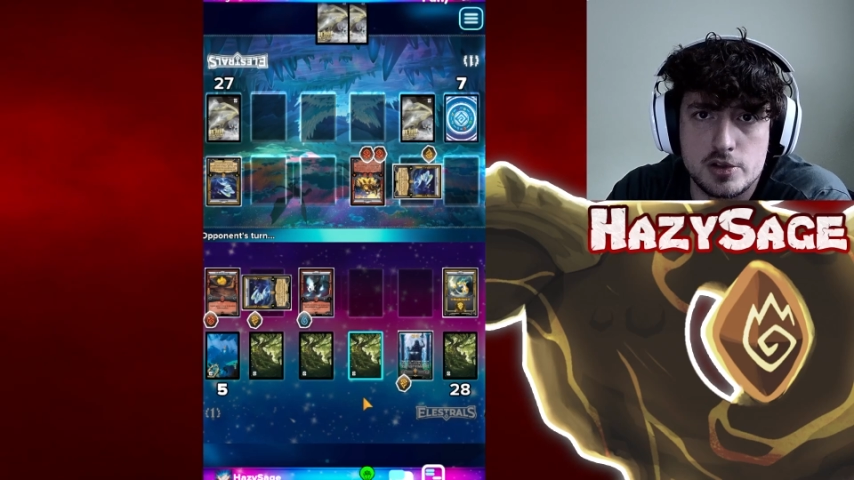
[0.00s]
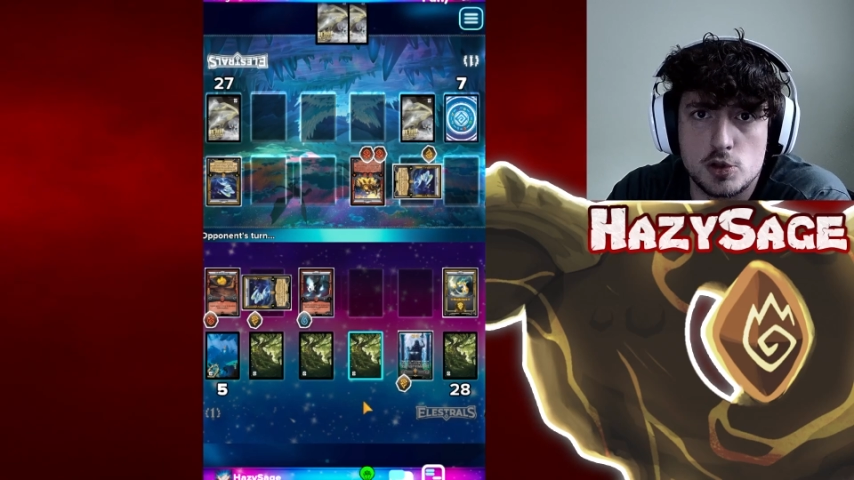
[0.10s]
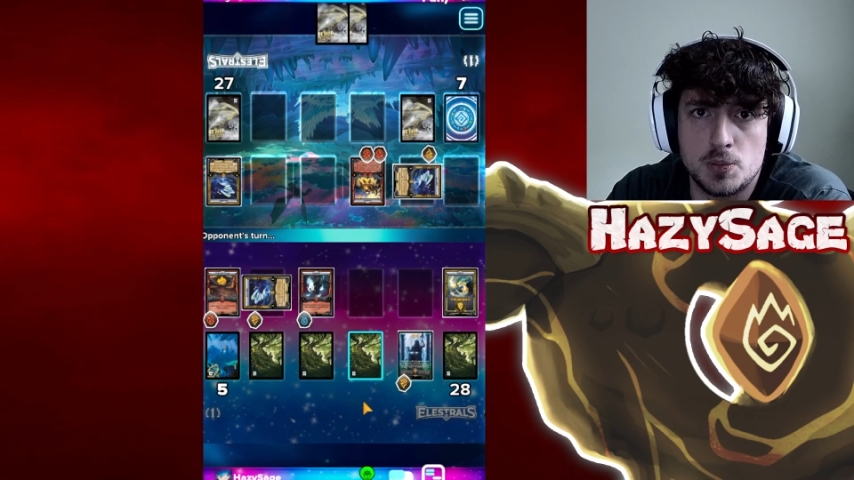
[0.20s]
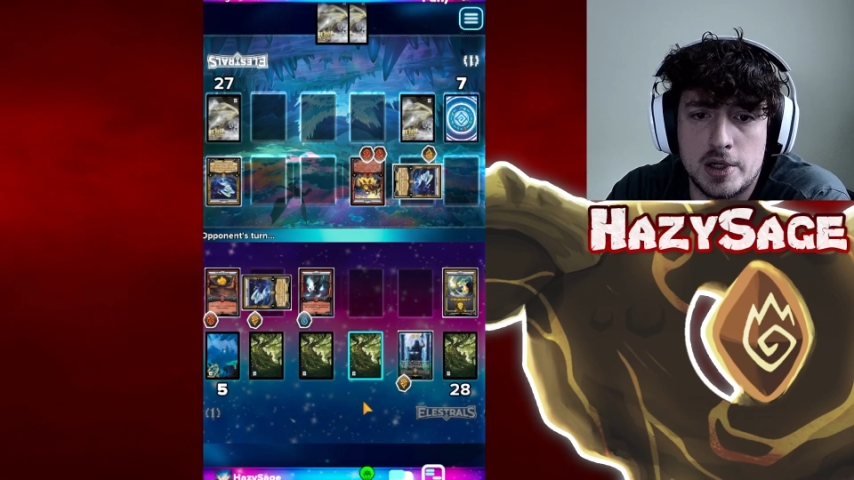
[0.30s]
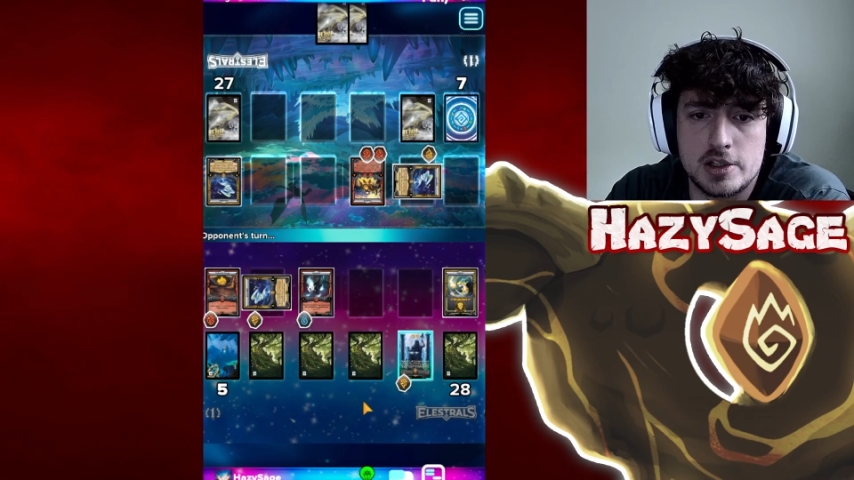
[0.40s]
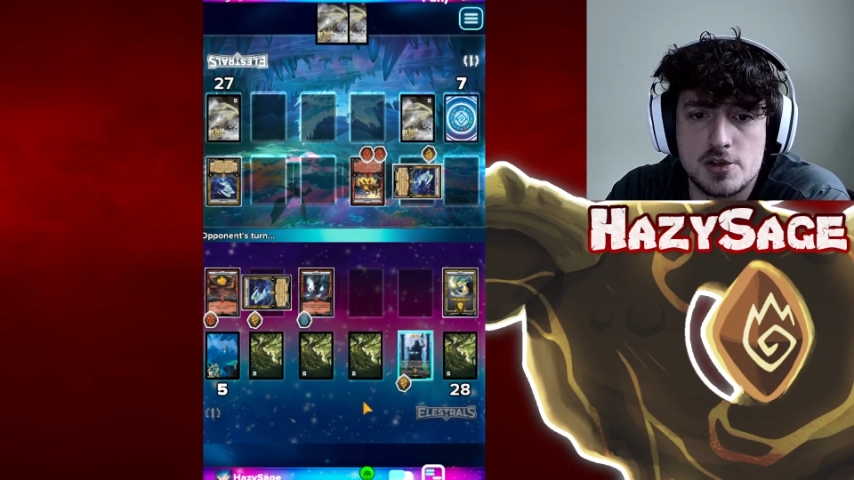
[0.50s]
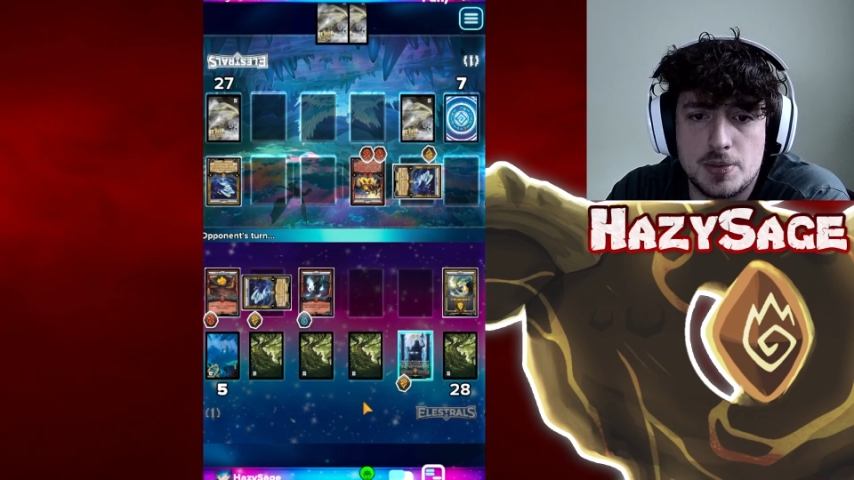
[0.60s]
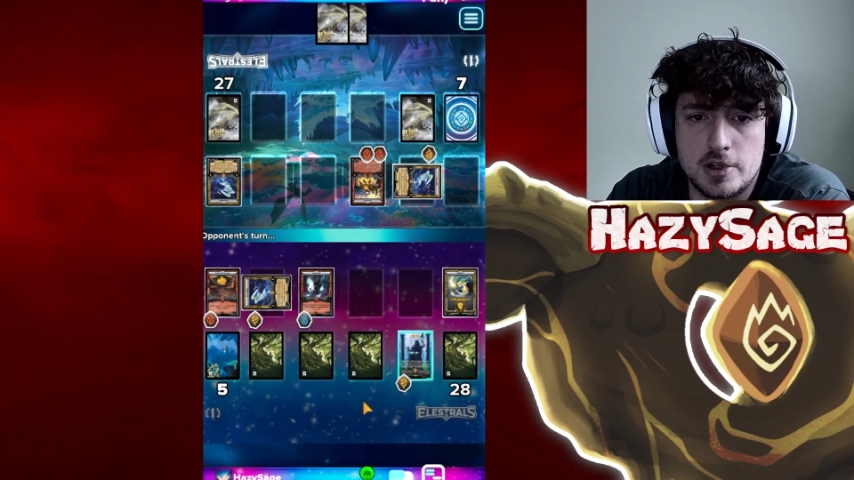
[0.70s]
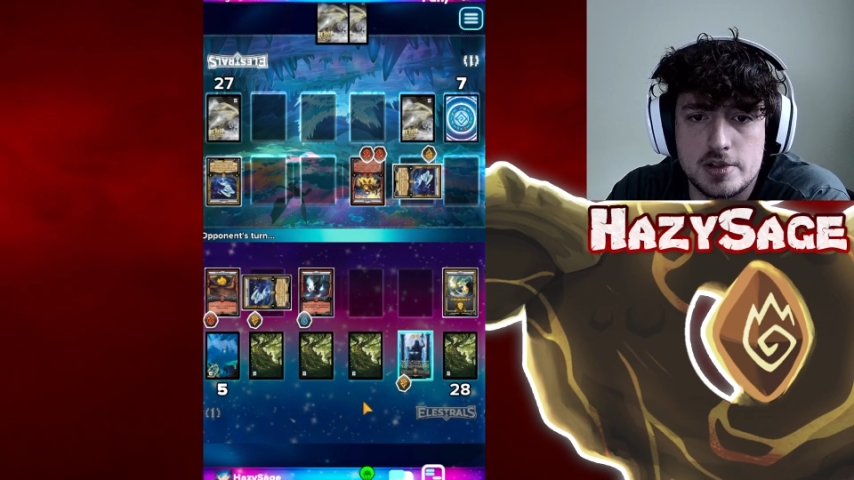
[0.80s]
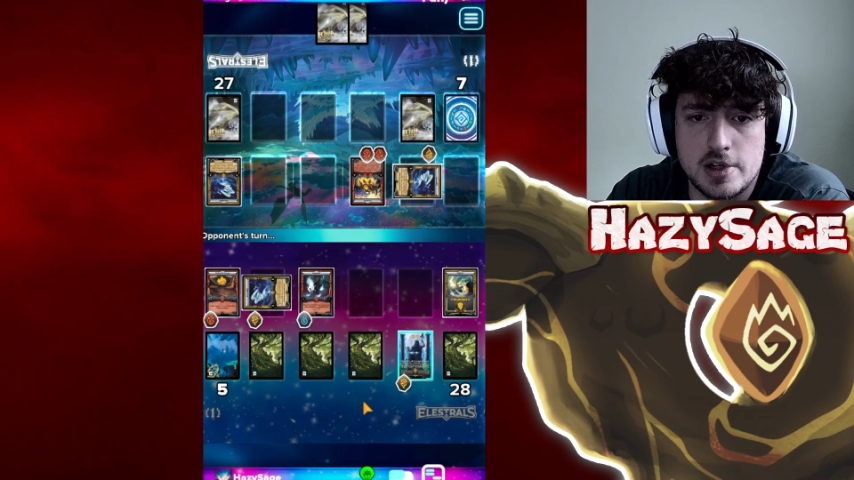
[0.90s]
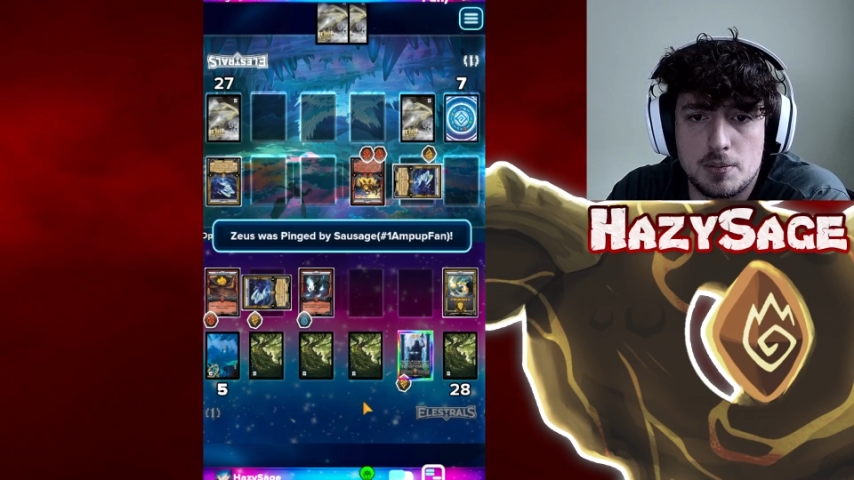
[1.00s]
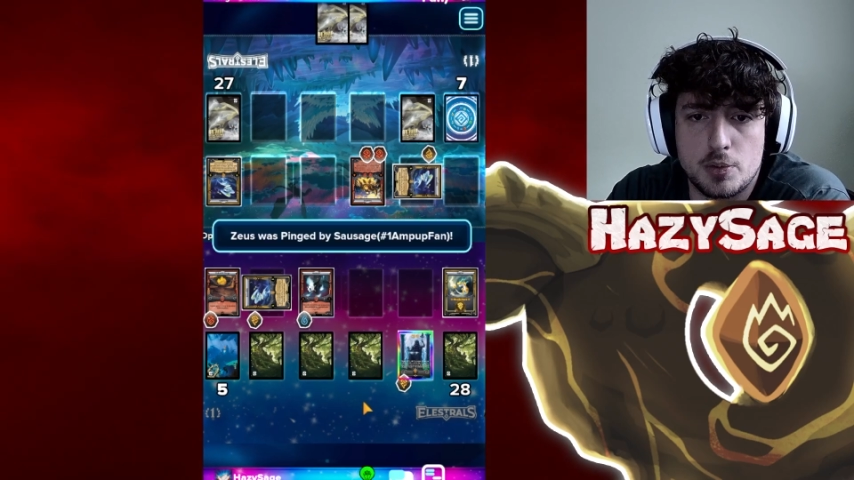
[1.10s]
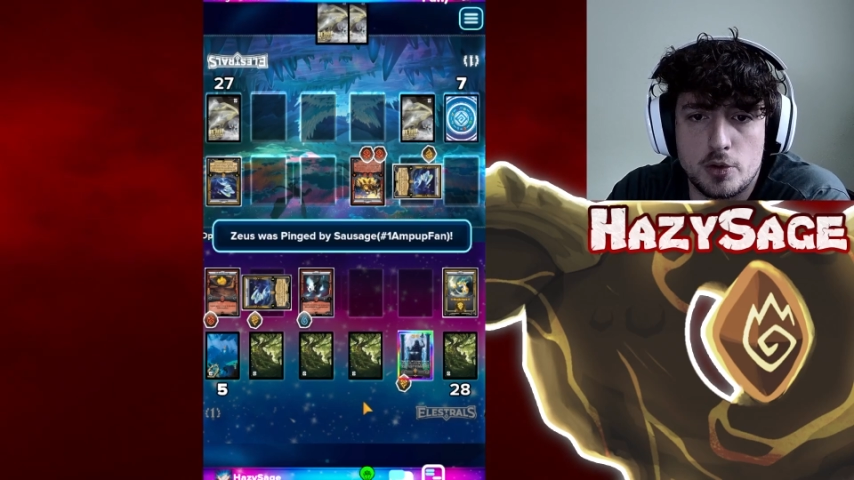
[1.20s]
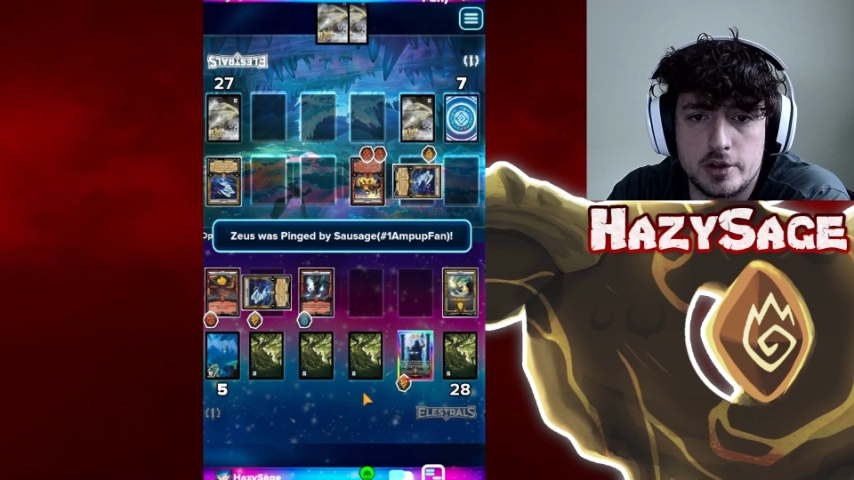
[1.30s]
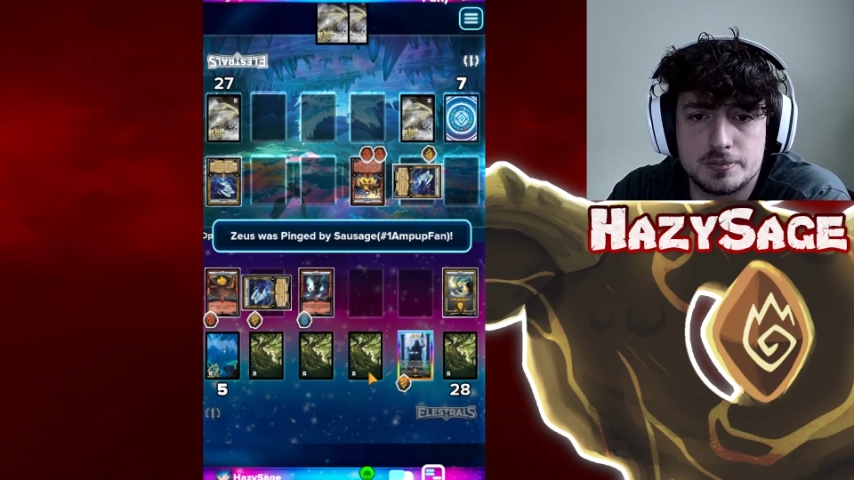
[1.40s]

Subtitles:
too many spirits on board.